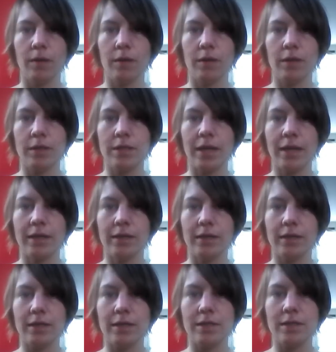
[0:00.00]
the cycle
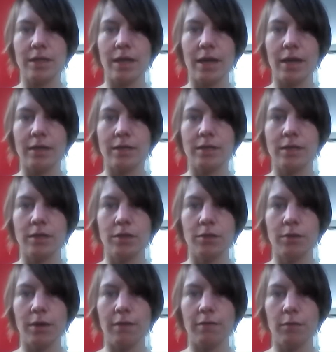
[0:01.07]
is that
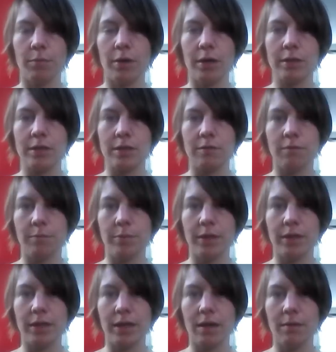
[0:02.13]
you have the process of
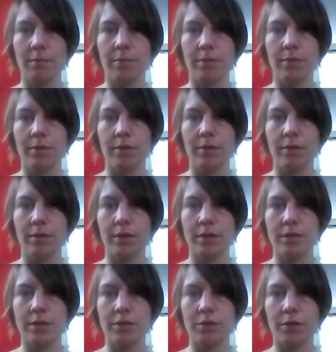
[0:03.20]
building up
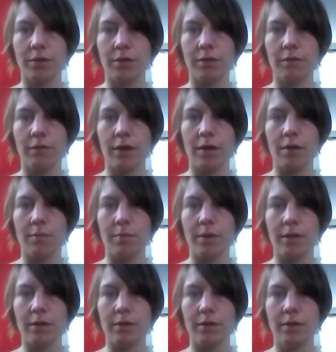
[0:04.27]
this internal
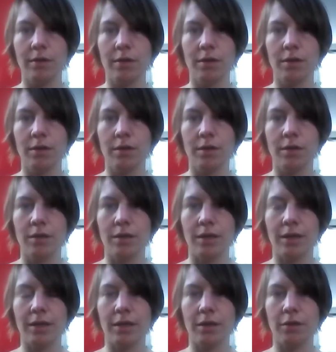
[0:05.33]
environment,
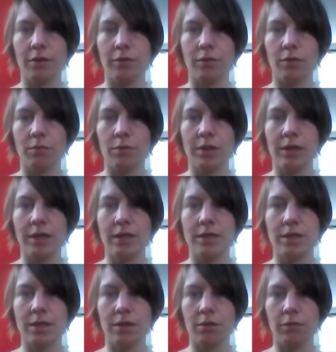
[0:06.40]
and then there's the release,
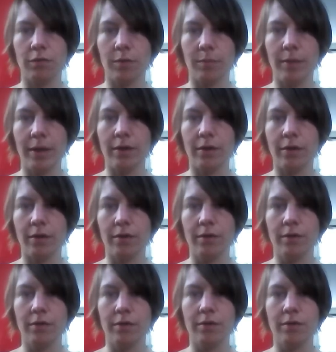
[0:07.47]
and then you feel better,
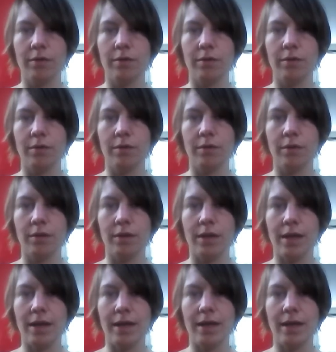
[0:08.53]

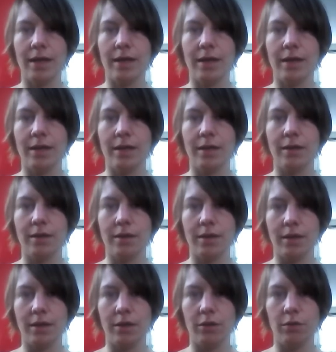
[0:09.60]
and
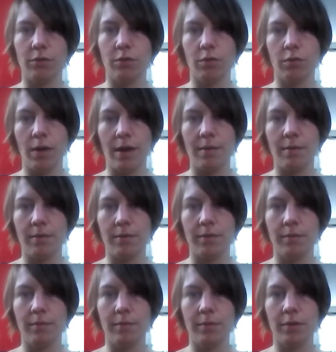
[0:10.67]
then you go right
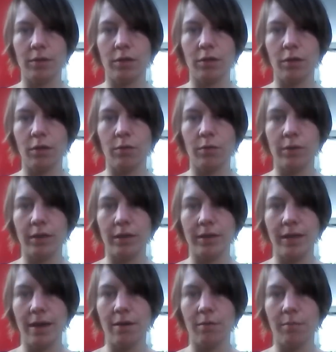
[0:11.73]
slowly
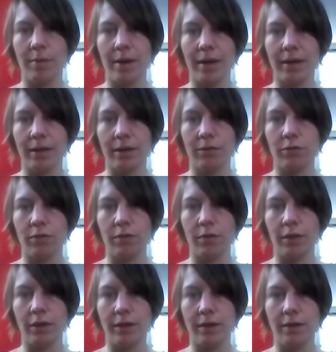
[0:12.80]
down back into
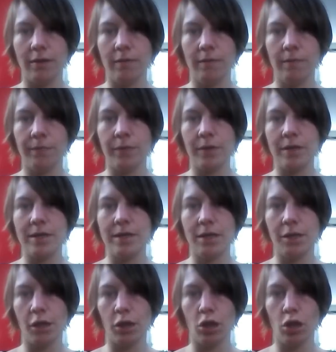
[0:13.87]

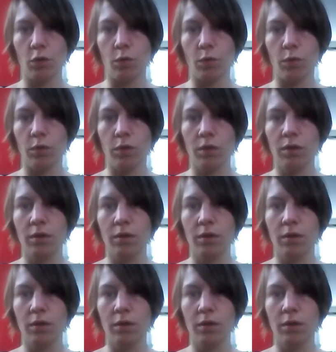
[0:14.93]
the low,